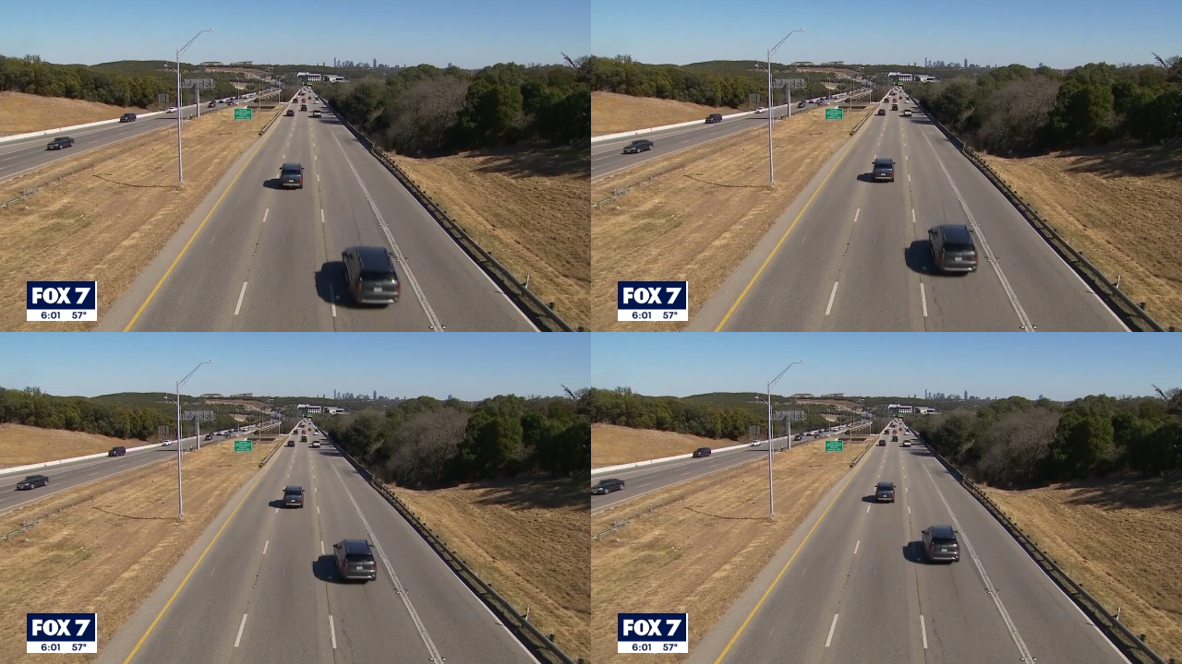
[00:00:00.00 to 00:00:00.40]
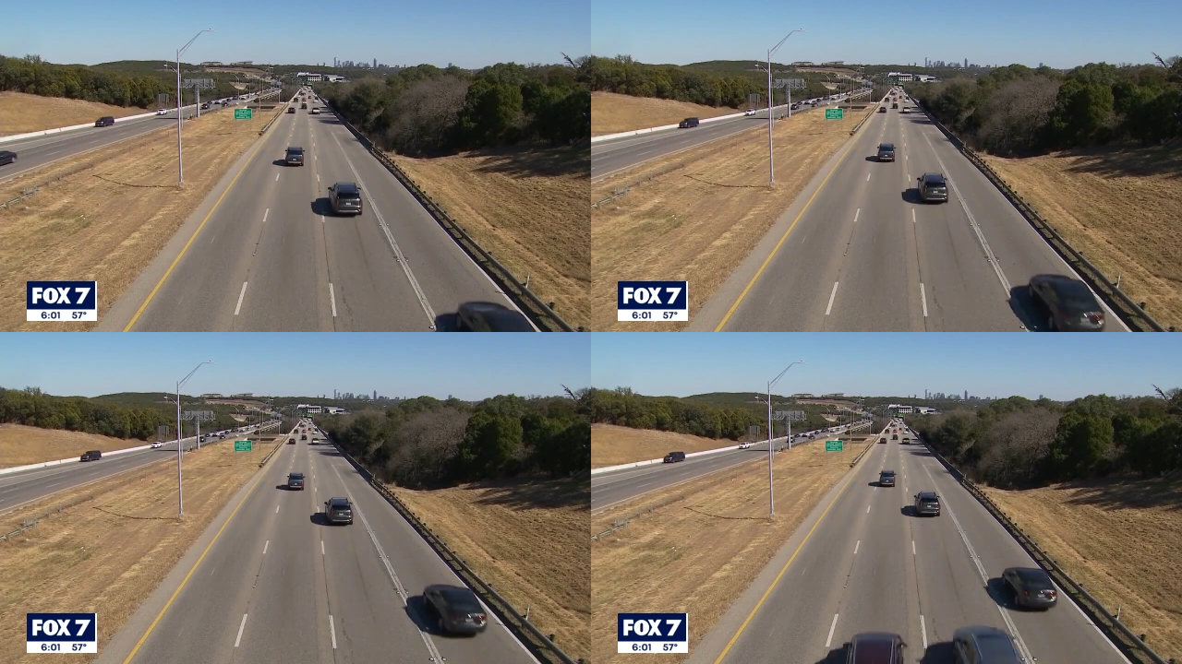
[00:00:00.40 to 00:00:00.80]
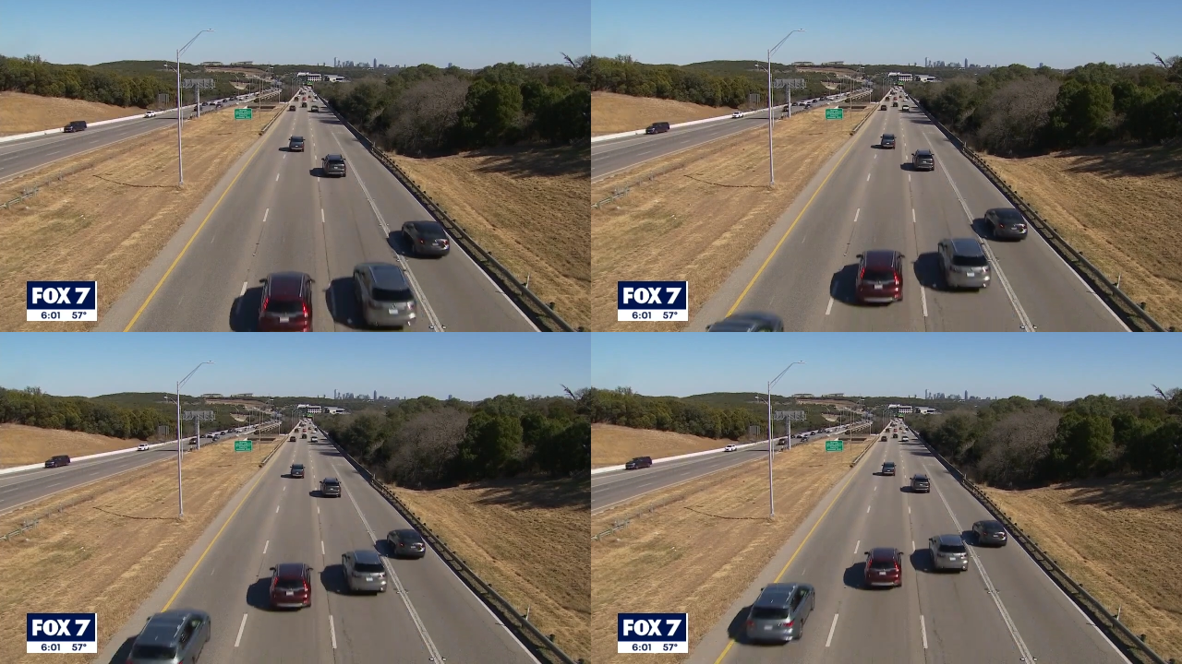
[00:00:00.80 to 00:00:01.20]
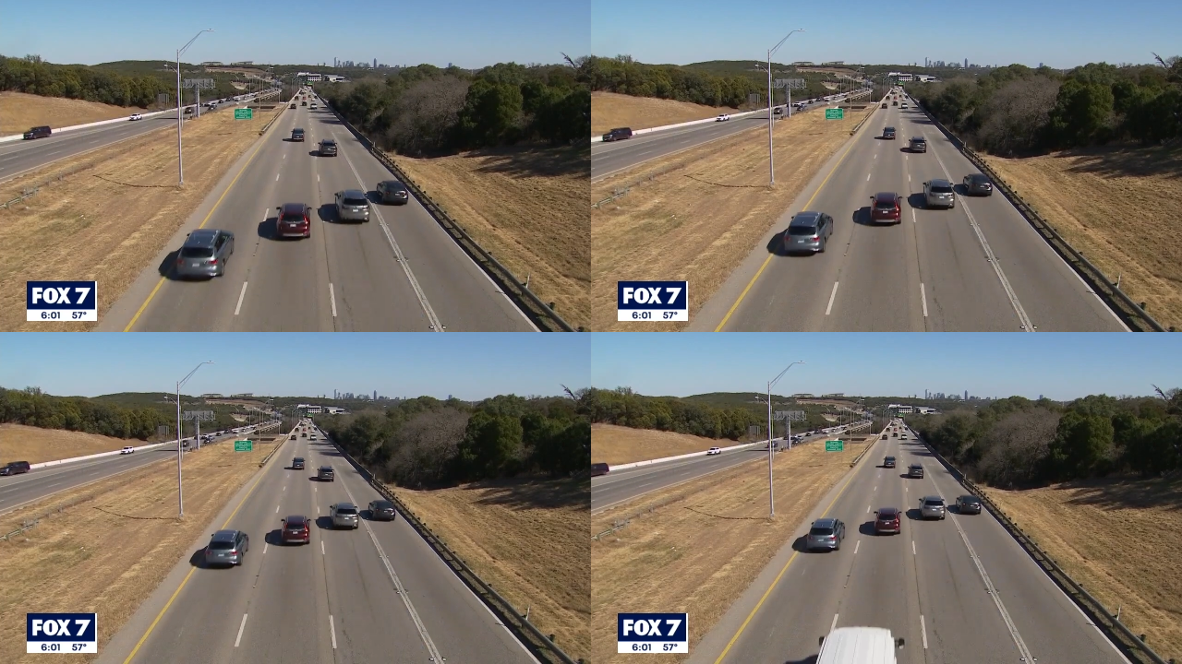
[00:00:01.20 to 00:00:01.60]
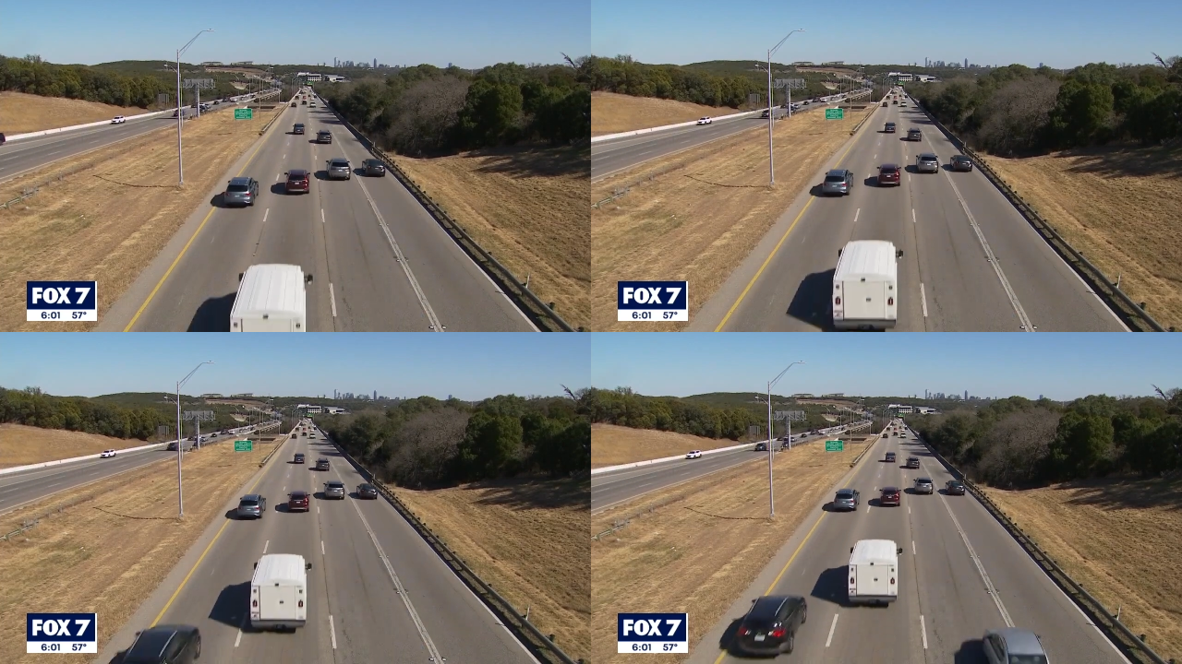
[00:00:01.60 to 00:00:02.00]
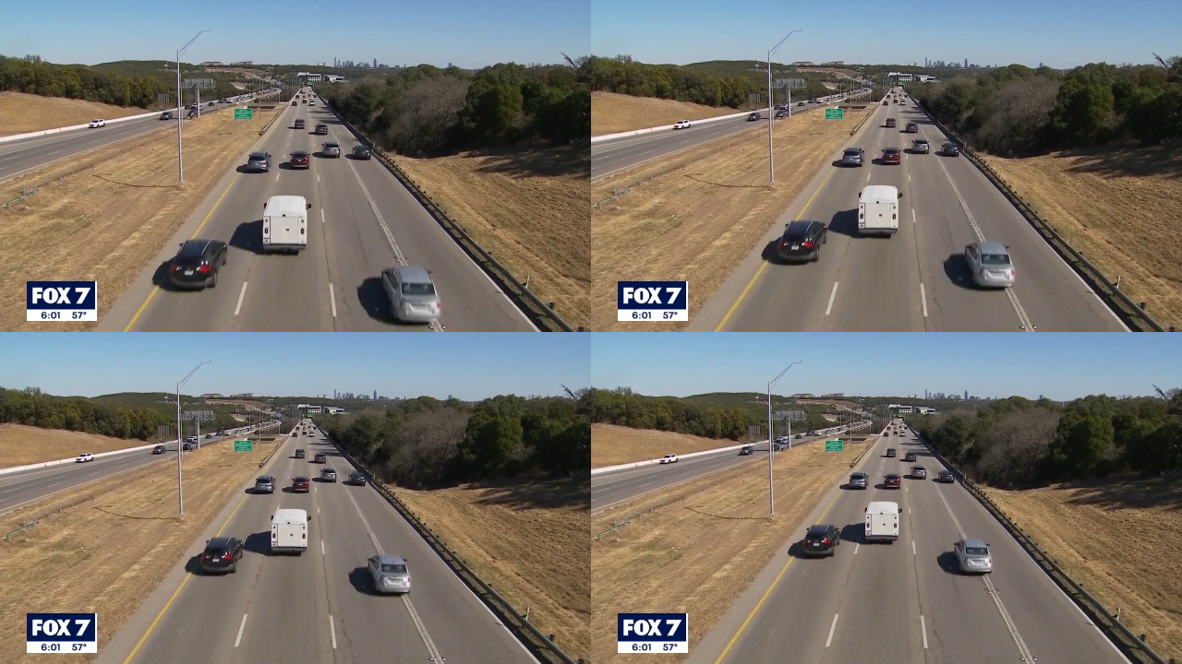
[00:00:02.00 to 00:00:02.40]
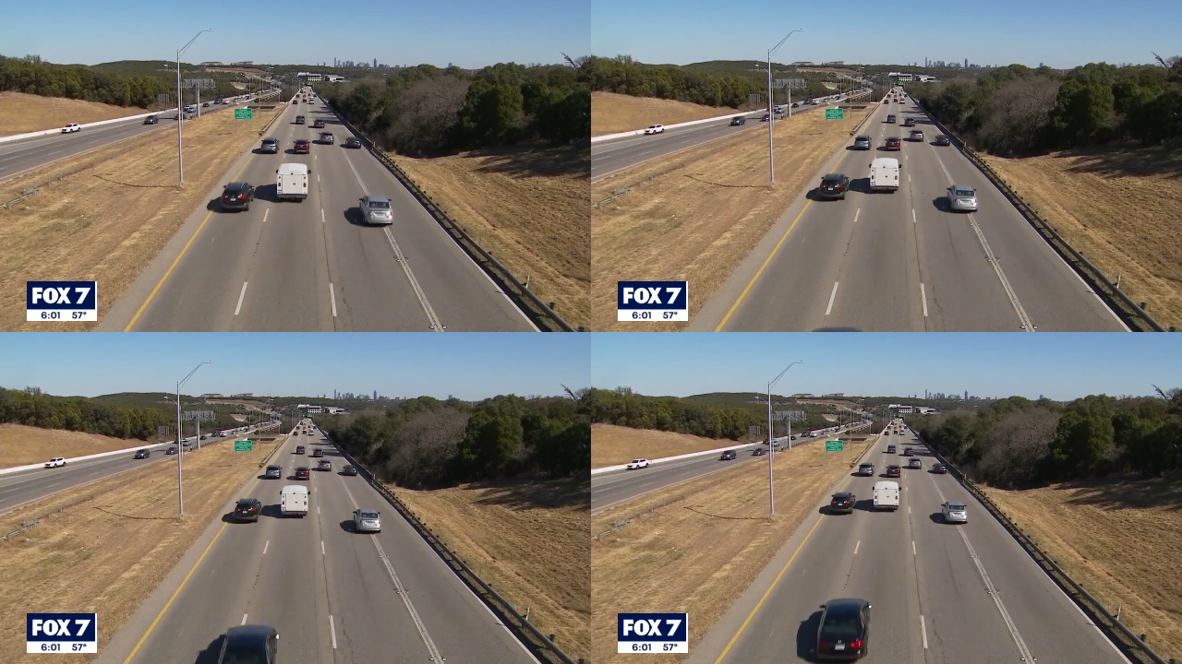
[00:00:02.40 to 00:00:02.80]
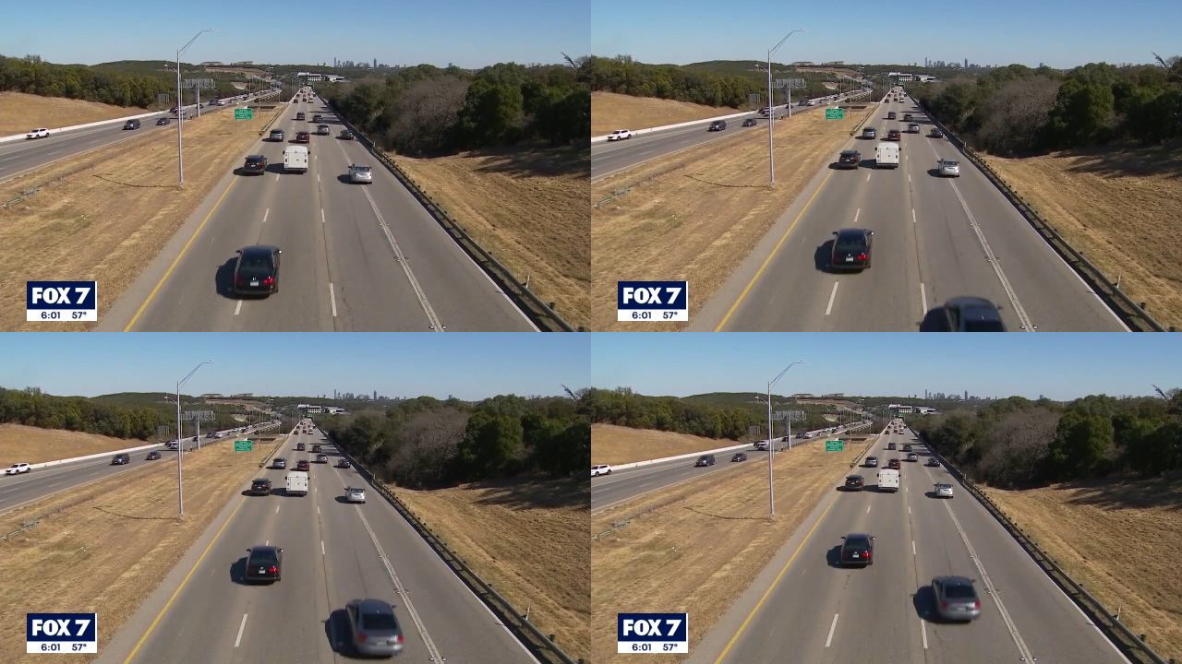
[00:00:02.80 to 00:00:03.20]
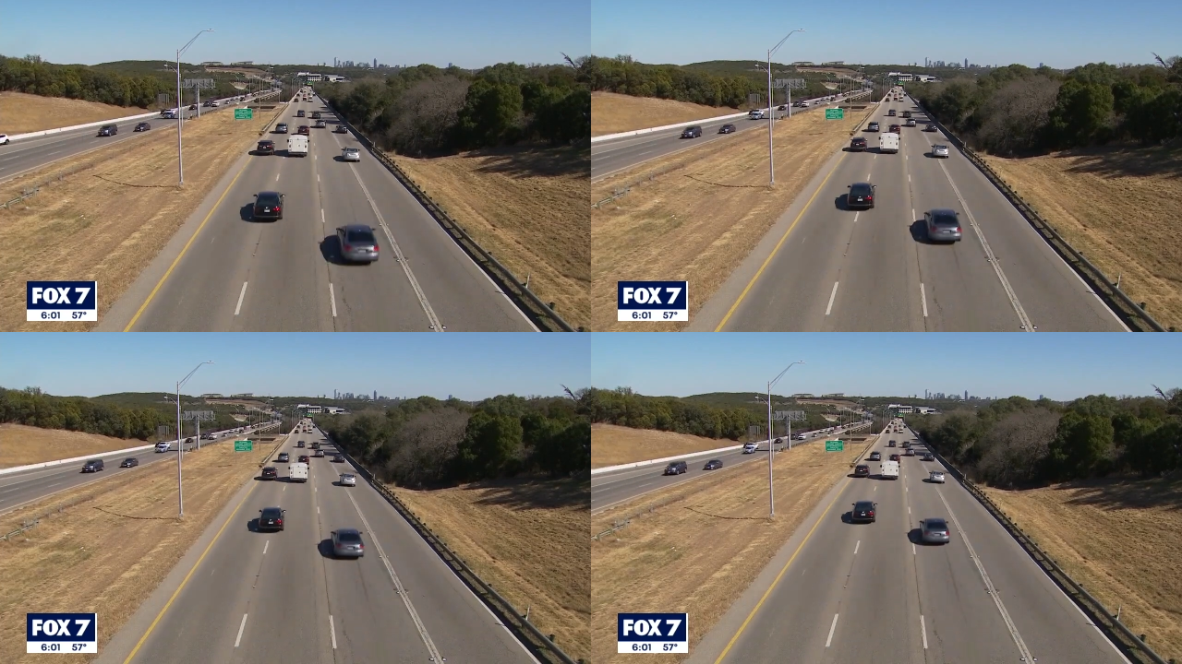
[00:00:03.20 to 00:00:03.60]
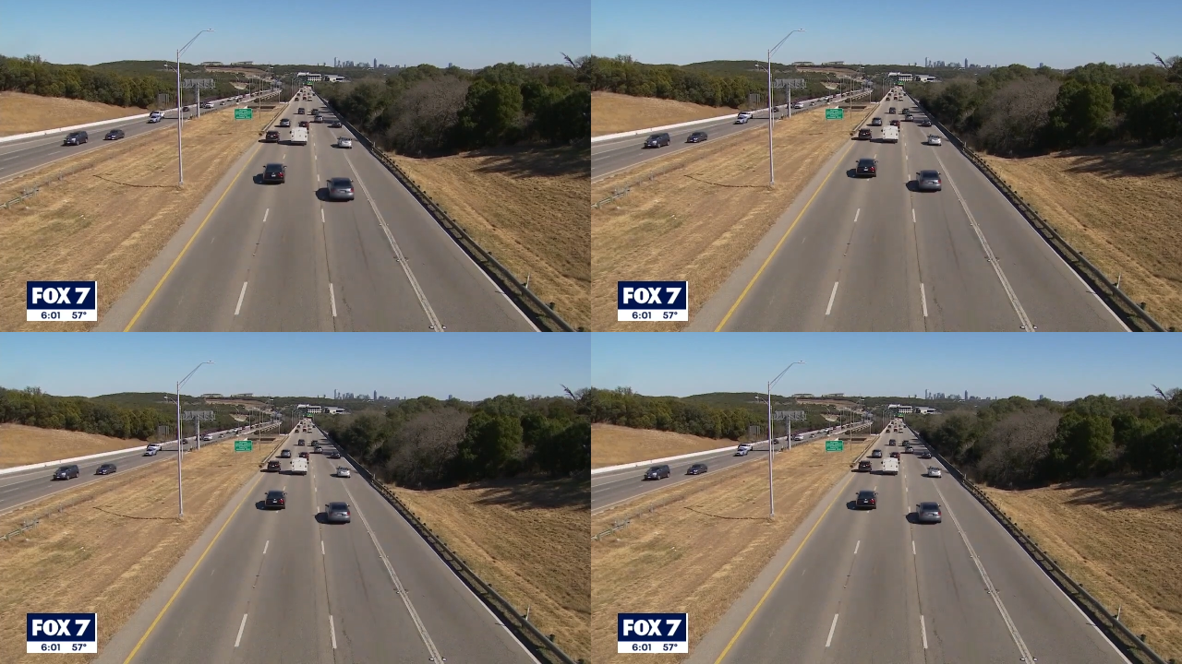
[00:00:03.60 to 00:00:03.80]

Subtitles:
Nobody's mouth can be seen.